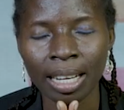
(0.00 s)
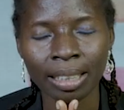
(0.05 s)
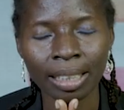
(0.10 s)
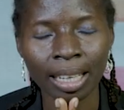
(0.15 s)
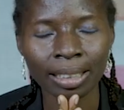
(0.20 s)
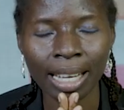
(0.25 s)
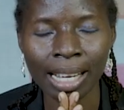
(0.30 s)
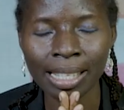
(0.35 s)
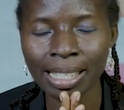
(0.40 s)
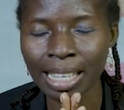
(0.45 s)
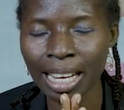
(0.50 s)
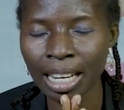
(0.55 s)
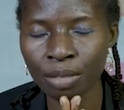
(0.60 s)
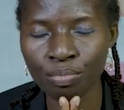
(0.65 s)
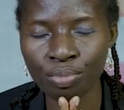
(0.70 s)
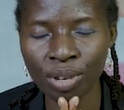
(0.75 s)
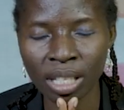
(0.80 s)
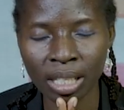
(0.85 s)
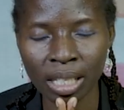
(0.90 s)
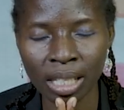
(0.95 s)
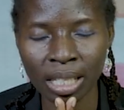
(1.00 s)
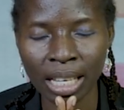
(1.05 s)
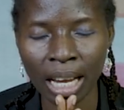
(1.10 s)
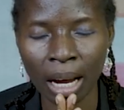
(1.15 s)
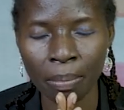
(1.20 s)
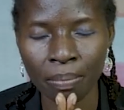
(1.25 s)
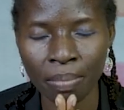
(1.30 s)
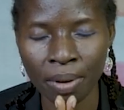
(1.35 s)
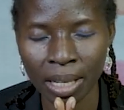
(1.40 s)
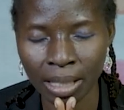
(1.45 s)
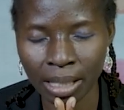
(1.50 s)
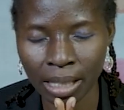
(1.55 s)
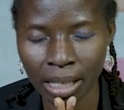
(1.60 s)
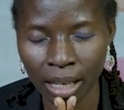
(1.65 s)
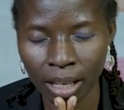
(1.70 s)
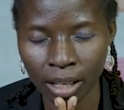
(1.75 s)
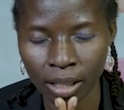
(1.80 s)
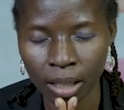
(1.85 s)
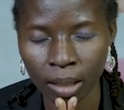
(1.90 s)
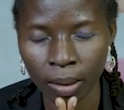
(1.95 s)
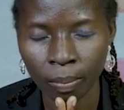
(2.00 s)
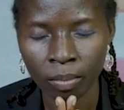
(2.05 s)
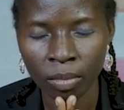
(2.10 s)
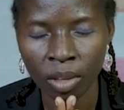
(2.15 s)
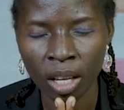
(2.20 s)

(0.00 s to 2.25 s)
that are celebrating their birthdays.